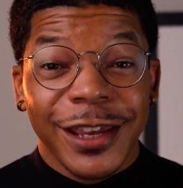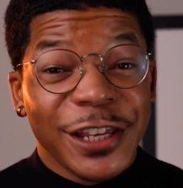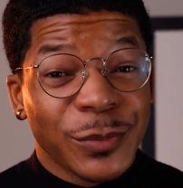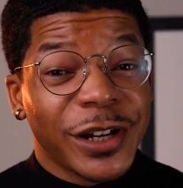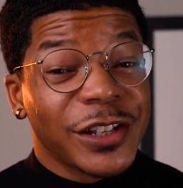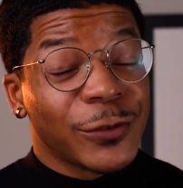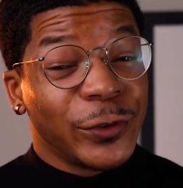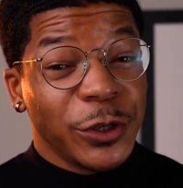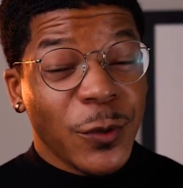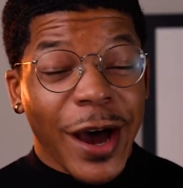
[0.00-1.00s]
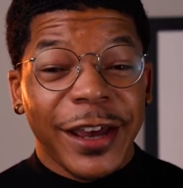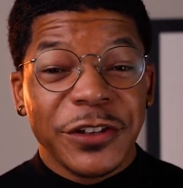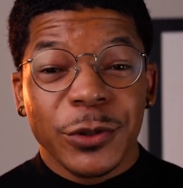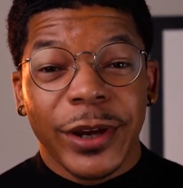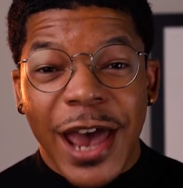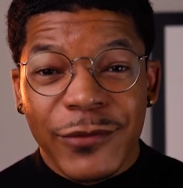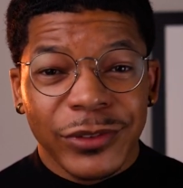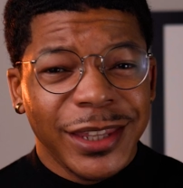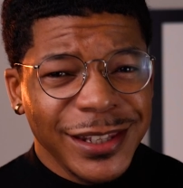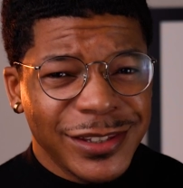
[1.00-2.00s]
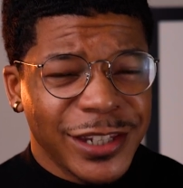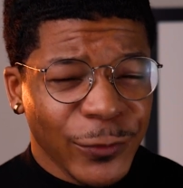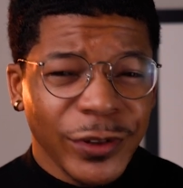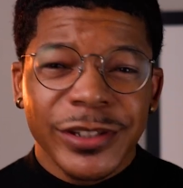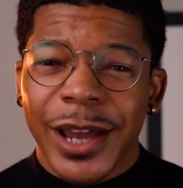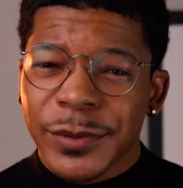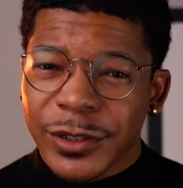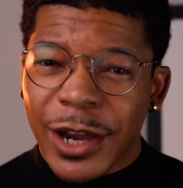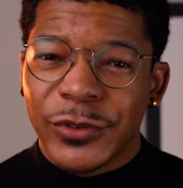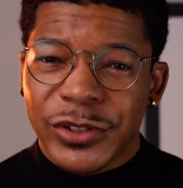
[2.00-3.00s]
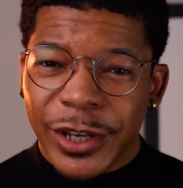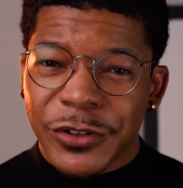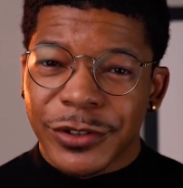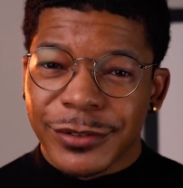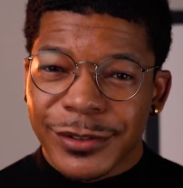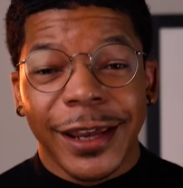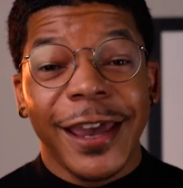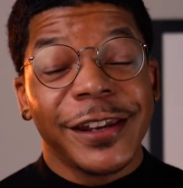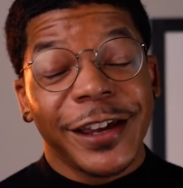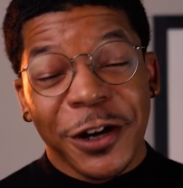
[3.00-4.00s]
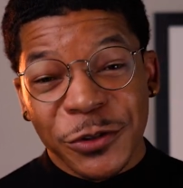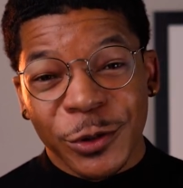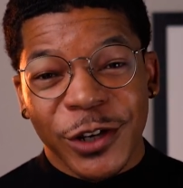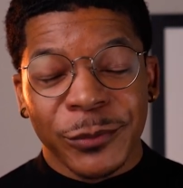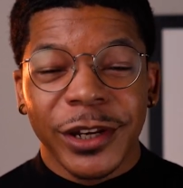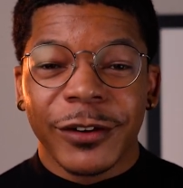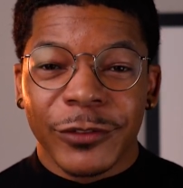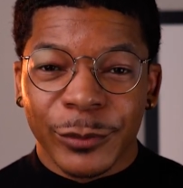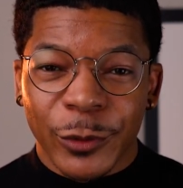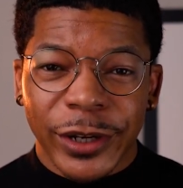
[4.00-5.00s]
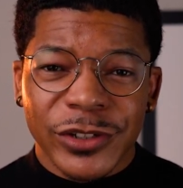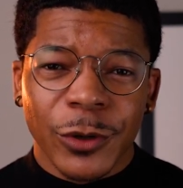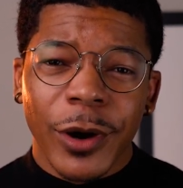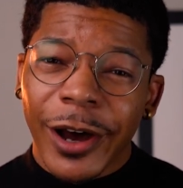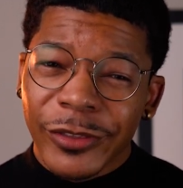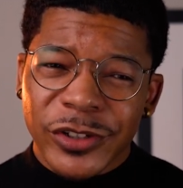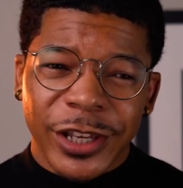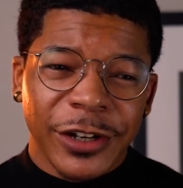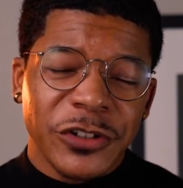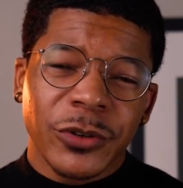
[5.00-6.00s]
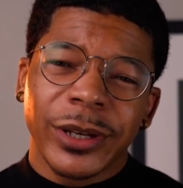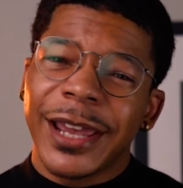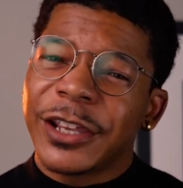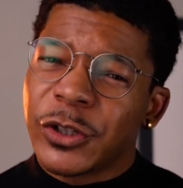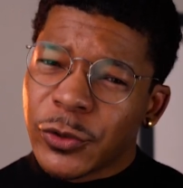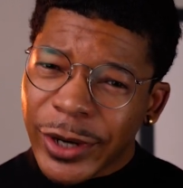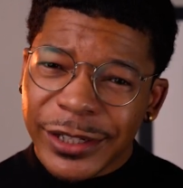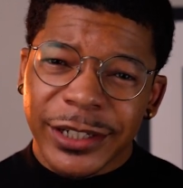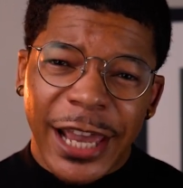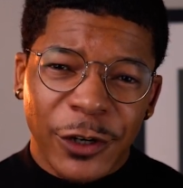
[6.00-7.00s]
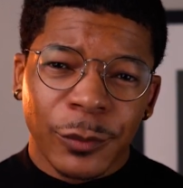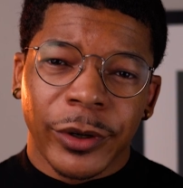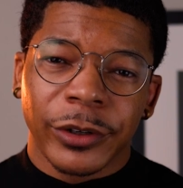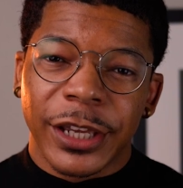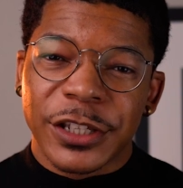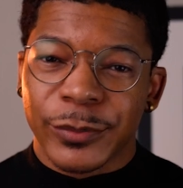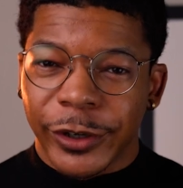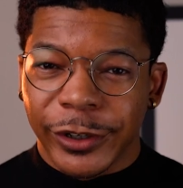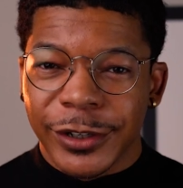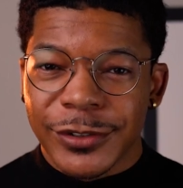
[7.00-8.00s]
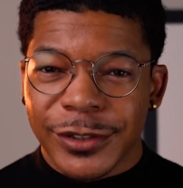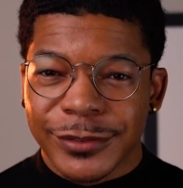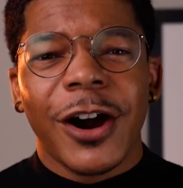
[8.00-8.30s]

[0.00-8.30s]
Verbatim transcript: It's because of you I enjoy having these different types of conversations, and I also give many of them away so others can enjoy a great candle burning experience.